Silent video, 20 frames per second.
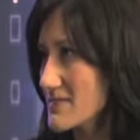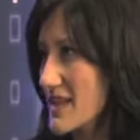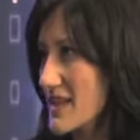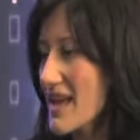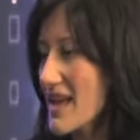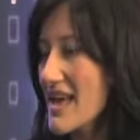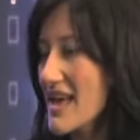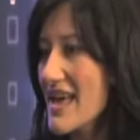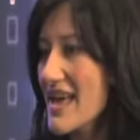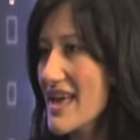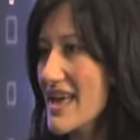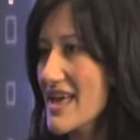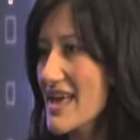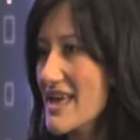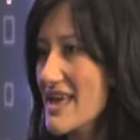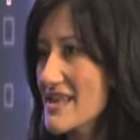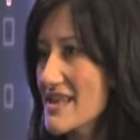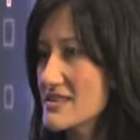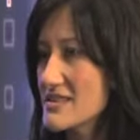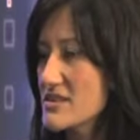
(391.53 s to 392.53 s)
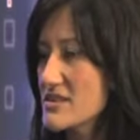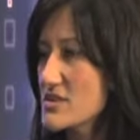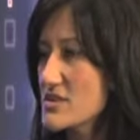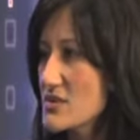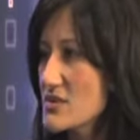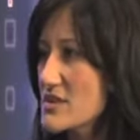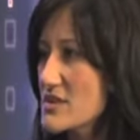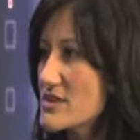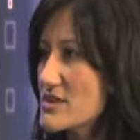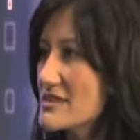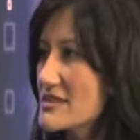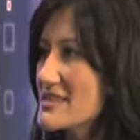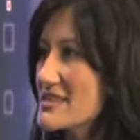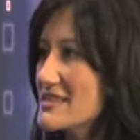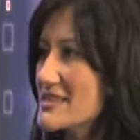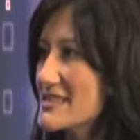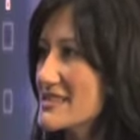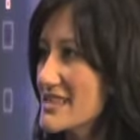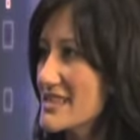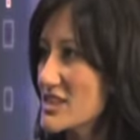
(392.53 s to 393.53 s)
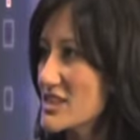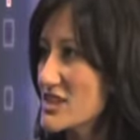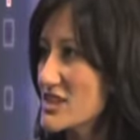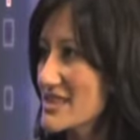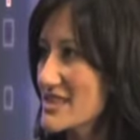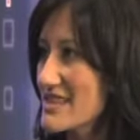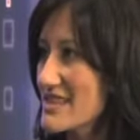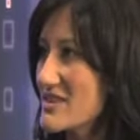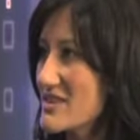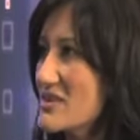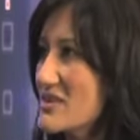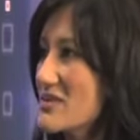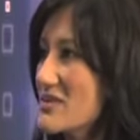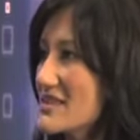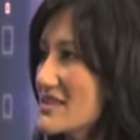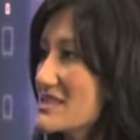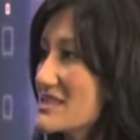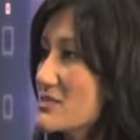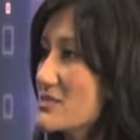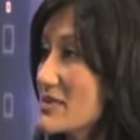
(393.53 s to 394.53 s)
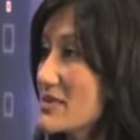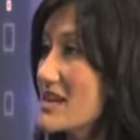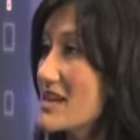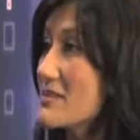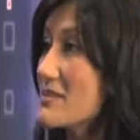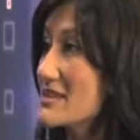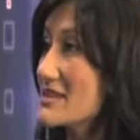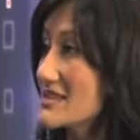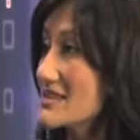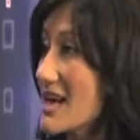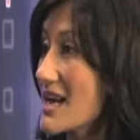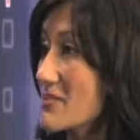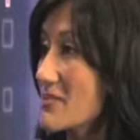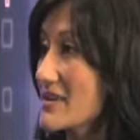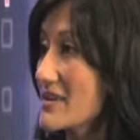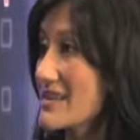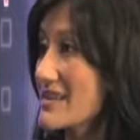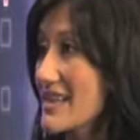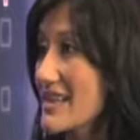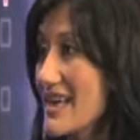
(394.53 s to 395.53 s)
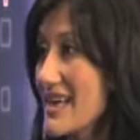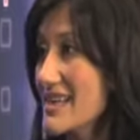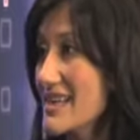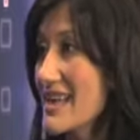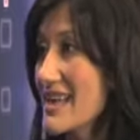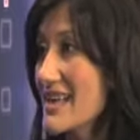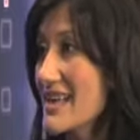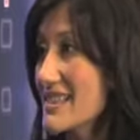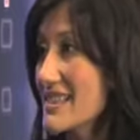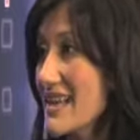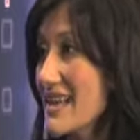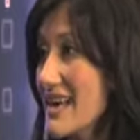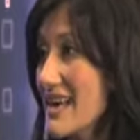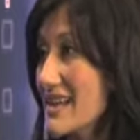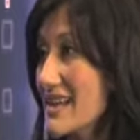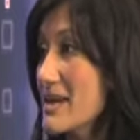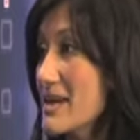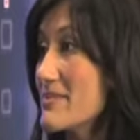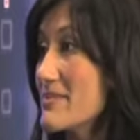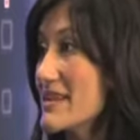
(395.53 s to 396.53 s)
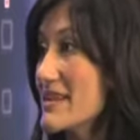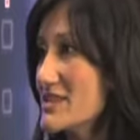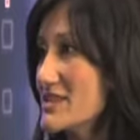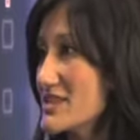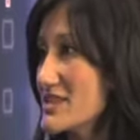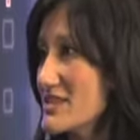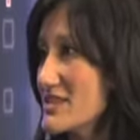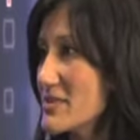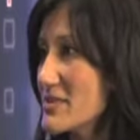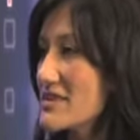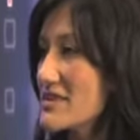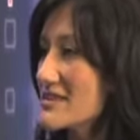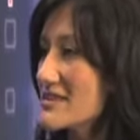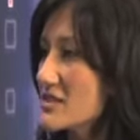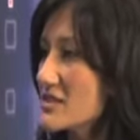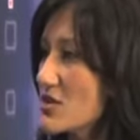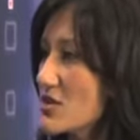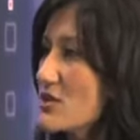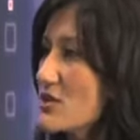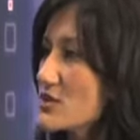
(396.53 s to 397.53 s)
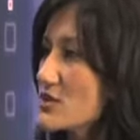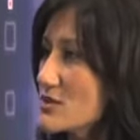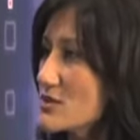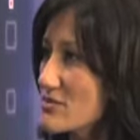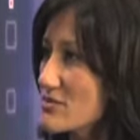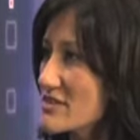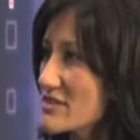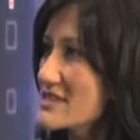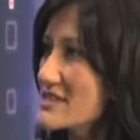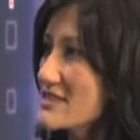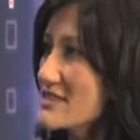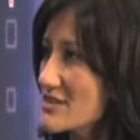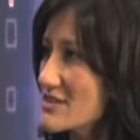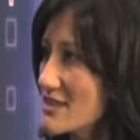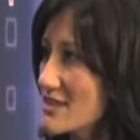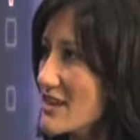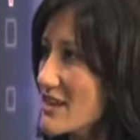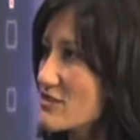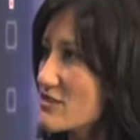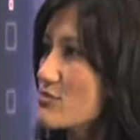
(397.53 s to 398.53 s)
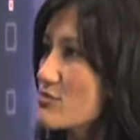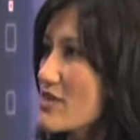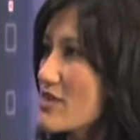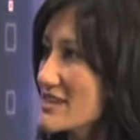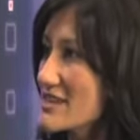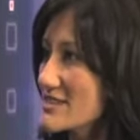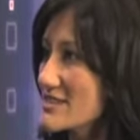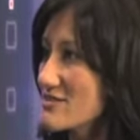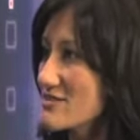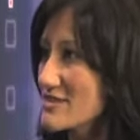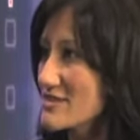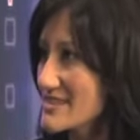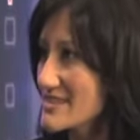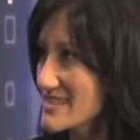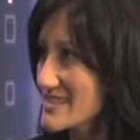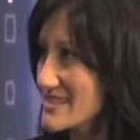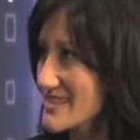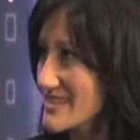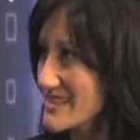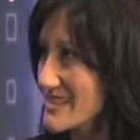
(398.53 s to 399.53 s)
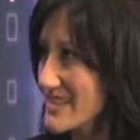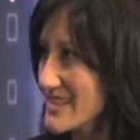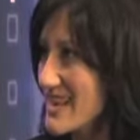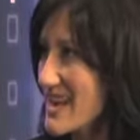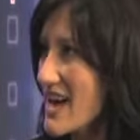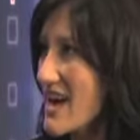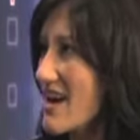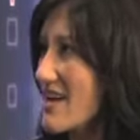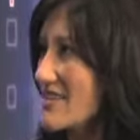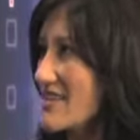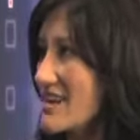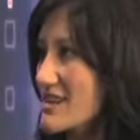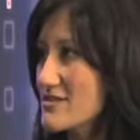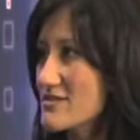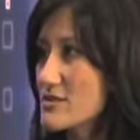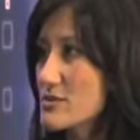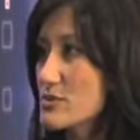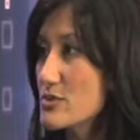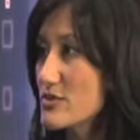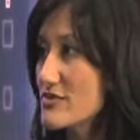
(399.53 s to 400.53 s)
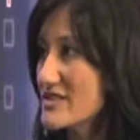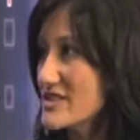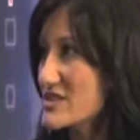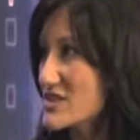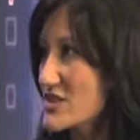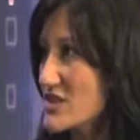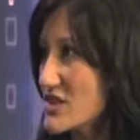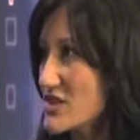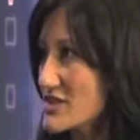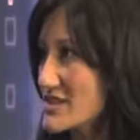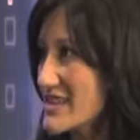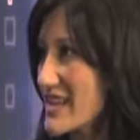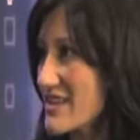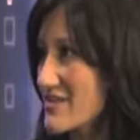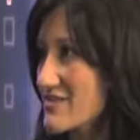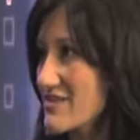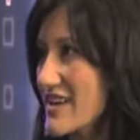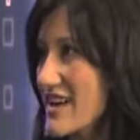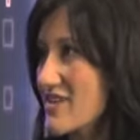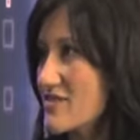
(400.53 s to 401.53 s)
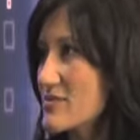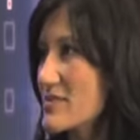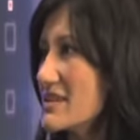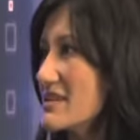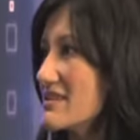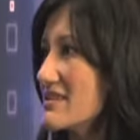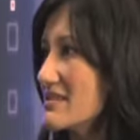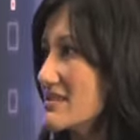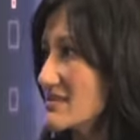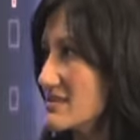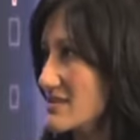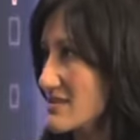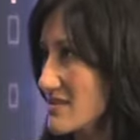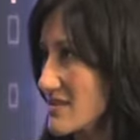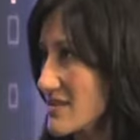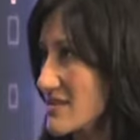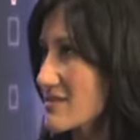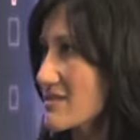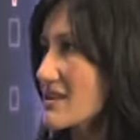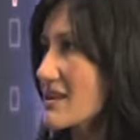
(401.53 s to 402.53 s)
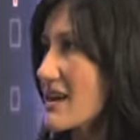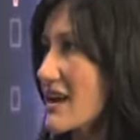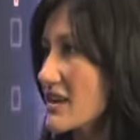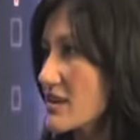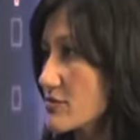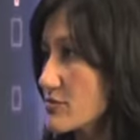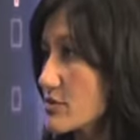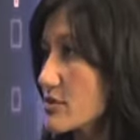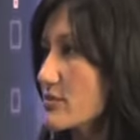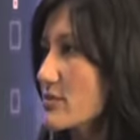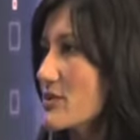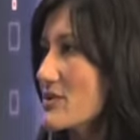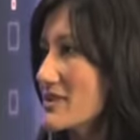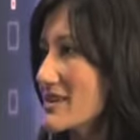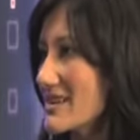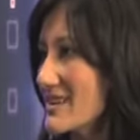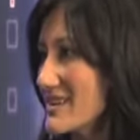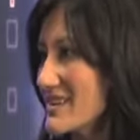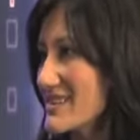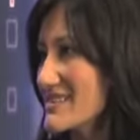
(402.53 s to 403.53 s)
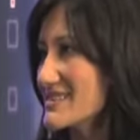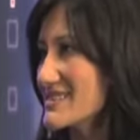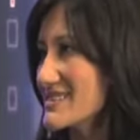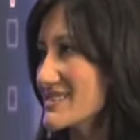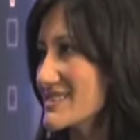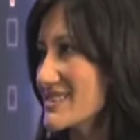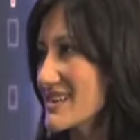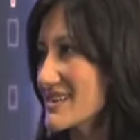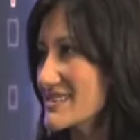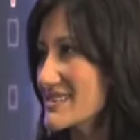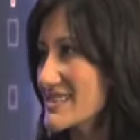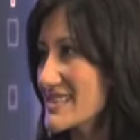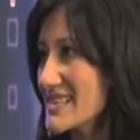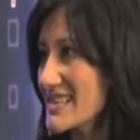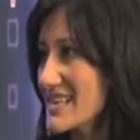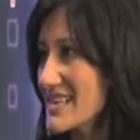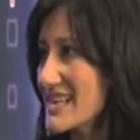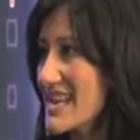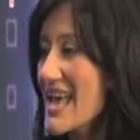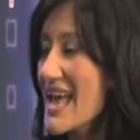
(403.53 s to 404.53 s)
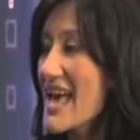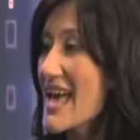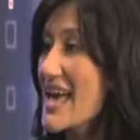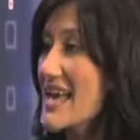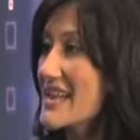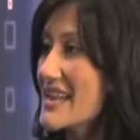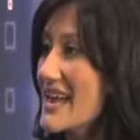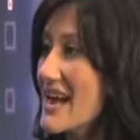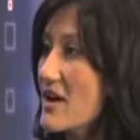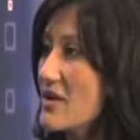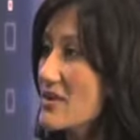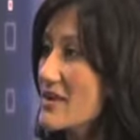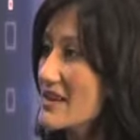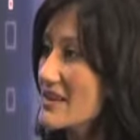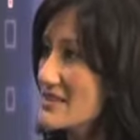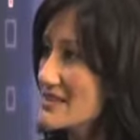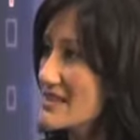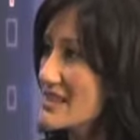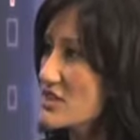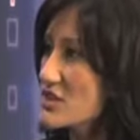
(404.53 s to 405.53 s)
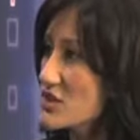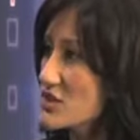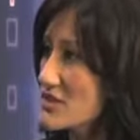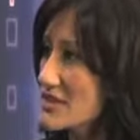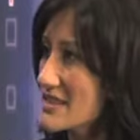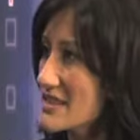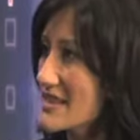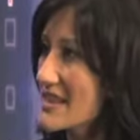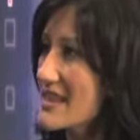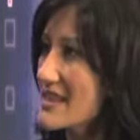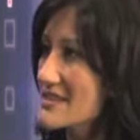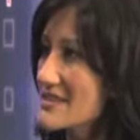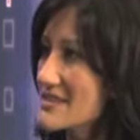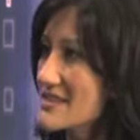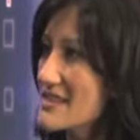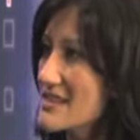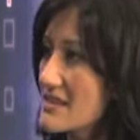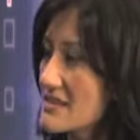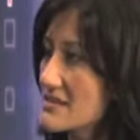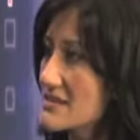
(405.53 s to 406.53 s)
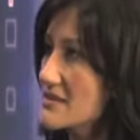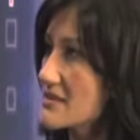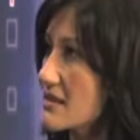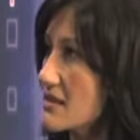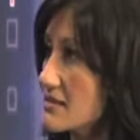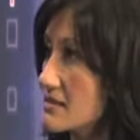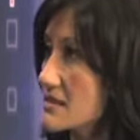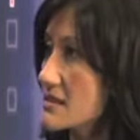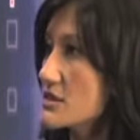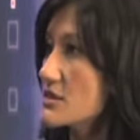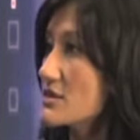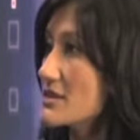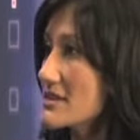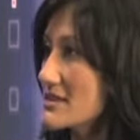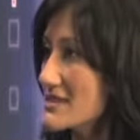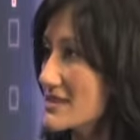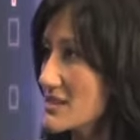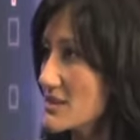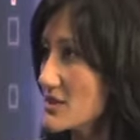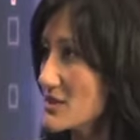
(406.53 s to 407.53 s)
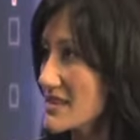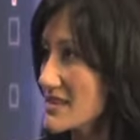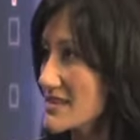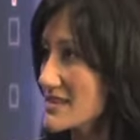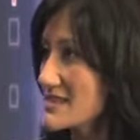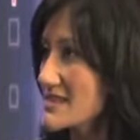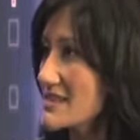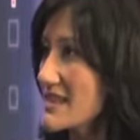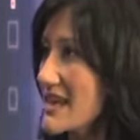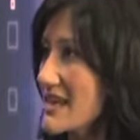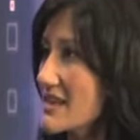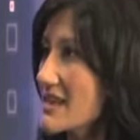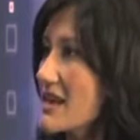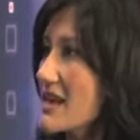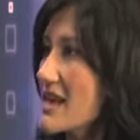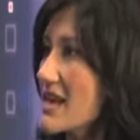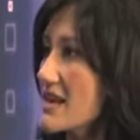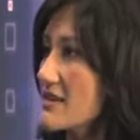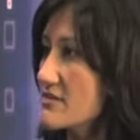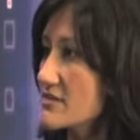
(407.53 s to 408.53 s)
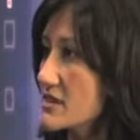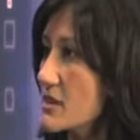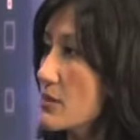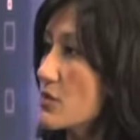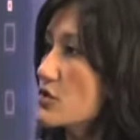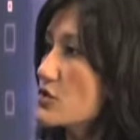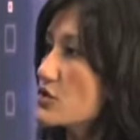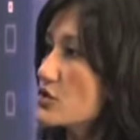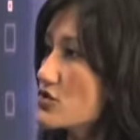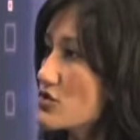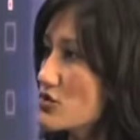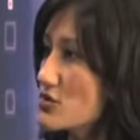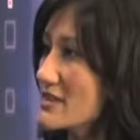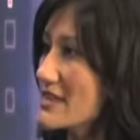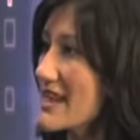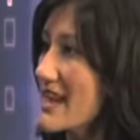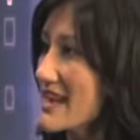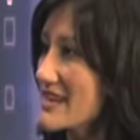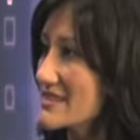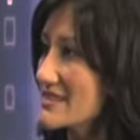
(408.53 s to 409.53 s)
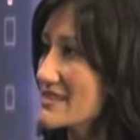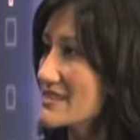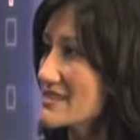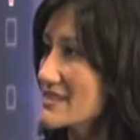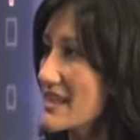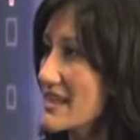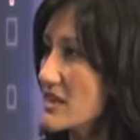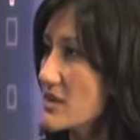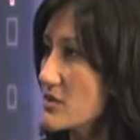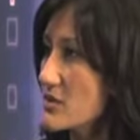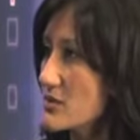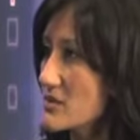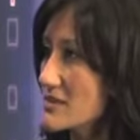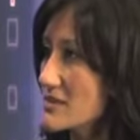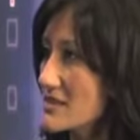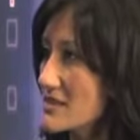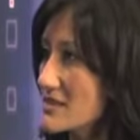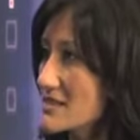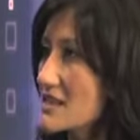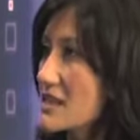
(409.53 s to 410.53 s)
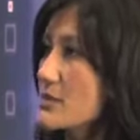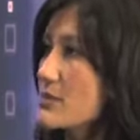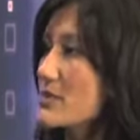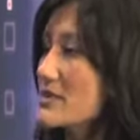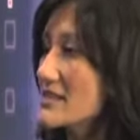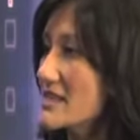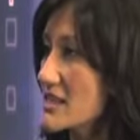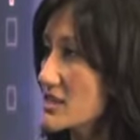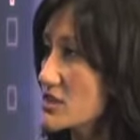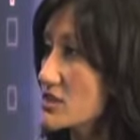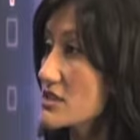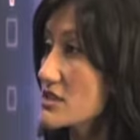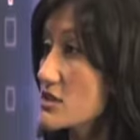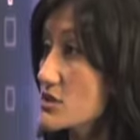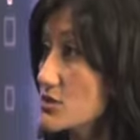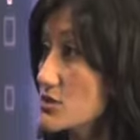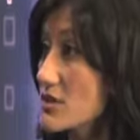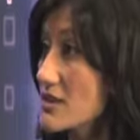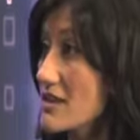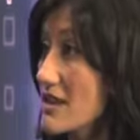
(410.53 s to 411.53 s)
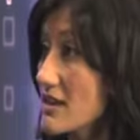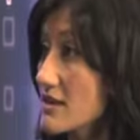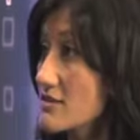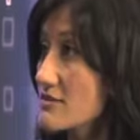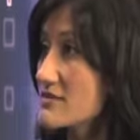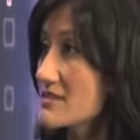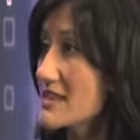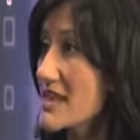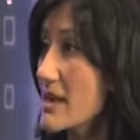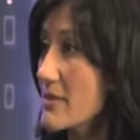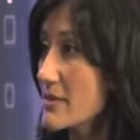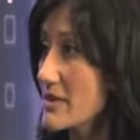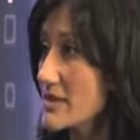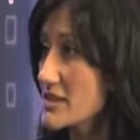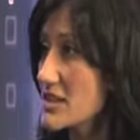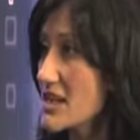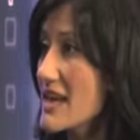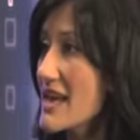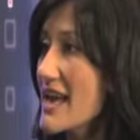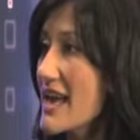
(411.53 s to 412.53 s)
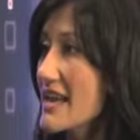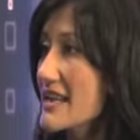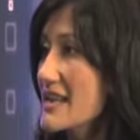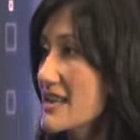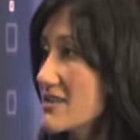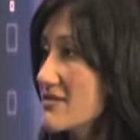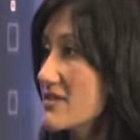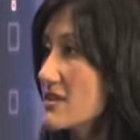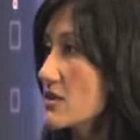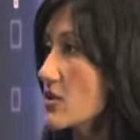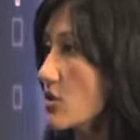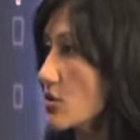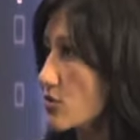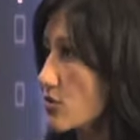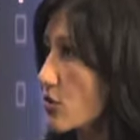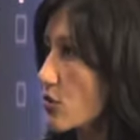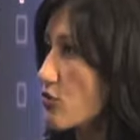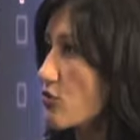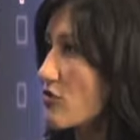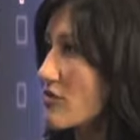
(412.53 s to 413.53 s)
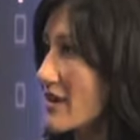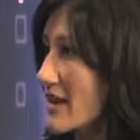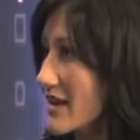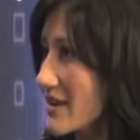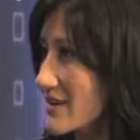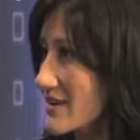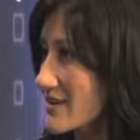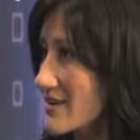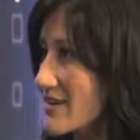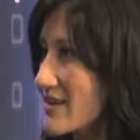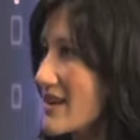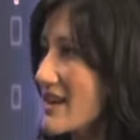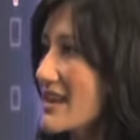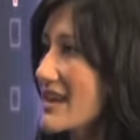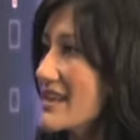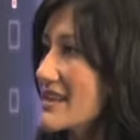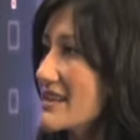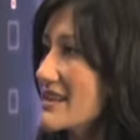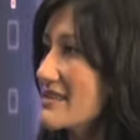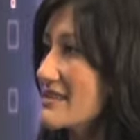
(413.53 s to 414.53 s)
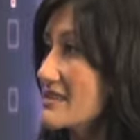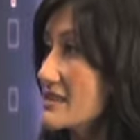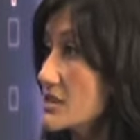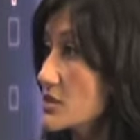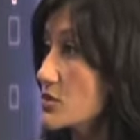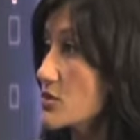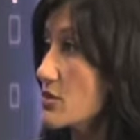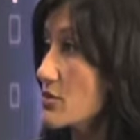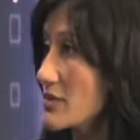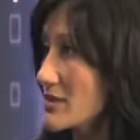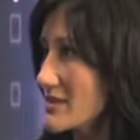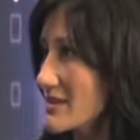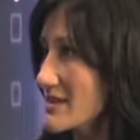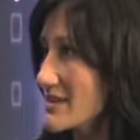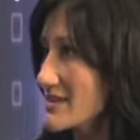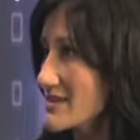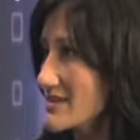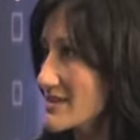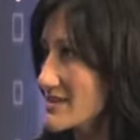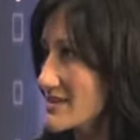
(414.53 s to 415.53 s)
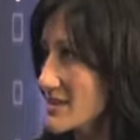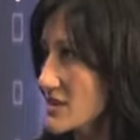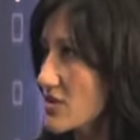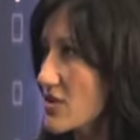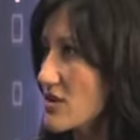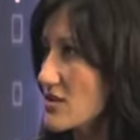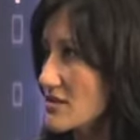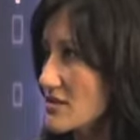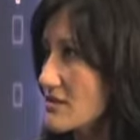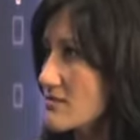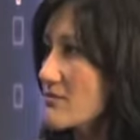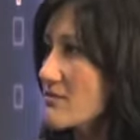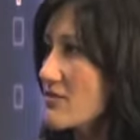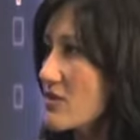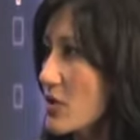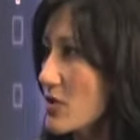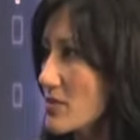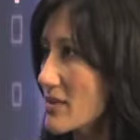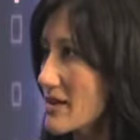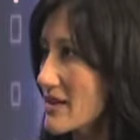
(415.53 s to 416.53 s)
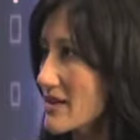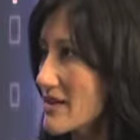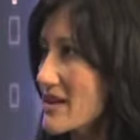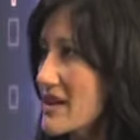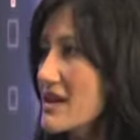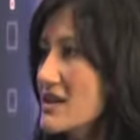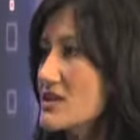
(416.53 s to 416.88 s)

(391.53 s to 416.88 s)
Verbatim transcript: Mm. And mm-hmm. so there's a distinction, and you know this has become a topic that that I mentioned because it's also received a lot of press recently. A lot of the movie stars have have been uh, kind of promoting it and discussing it, and now essentially it's it's a serious illness that if someone truly has the diagnosis could potentially do a lot of damage, and even although rare, it can lead to a malignancy called lymphoma.